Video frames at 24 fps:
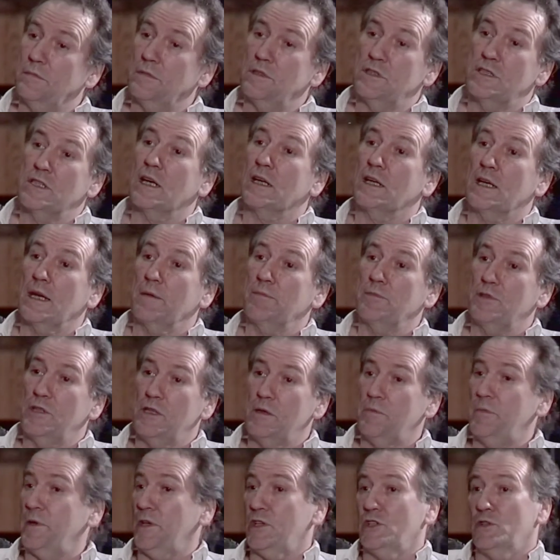sunk up to
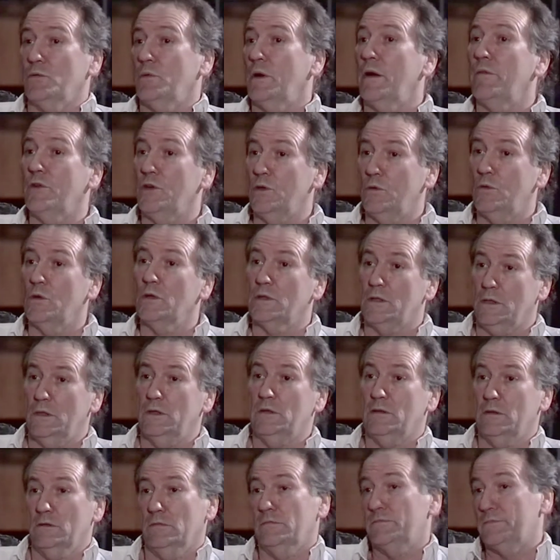the picture wherever you wanted
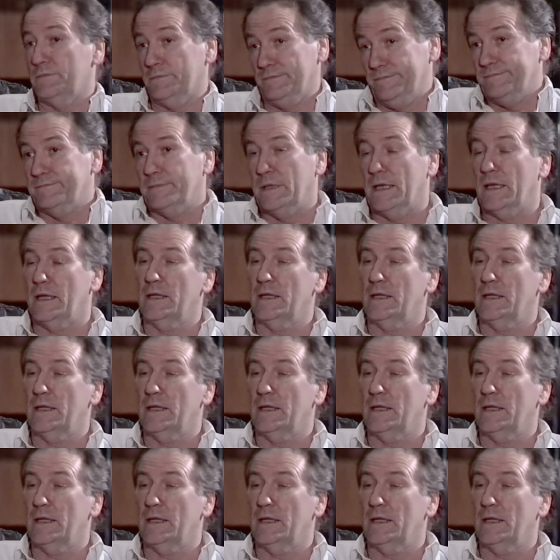to play.